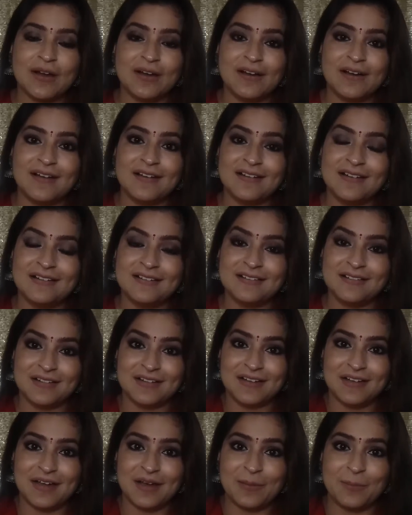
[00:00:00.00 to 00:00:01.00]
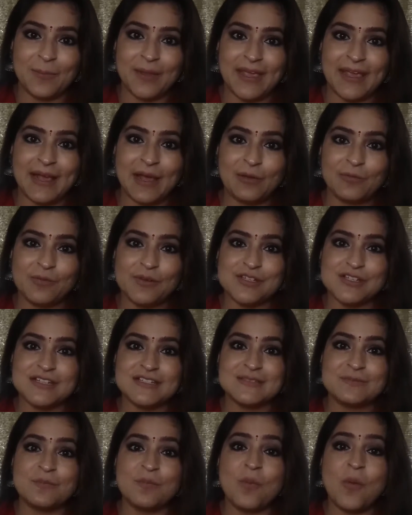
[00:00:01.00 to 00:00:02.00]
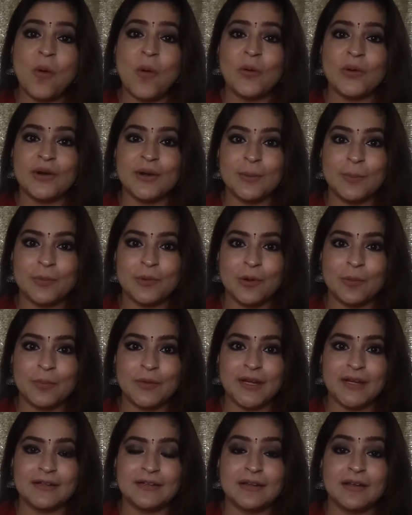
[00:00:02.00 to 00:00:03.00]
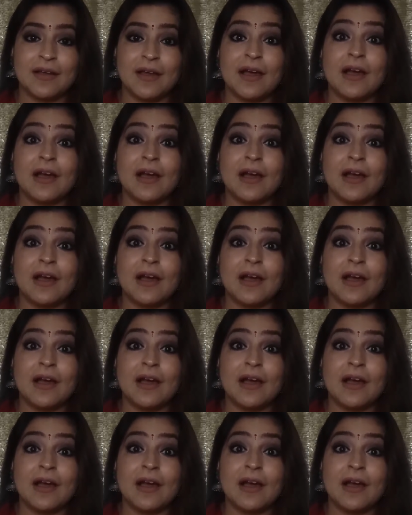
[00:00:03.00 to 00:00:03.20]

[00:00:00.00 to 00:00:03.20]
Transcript: a makeup which is more appropriate,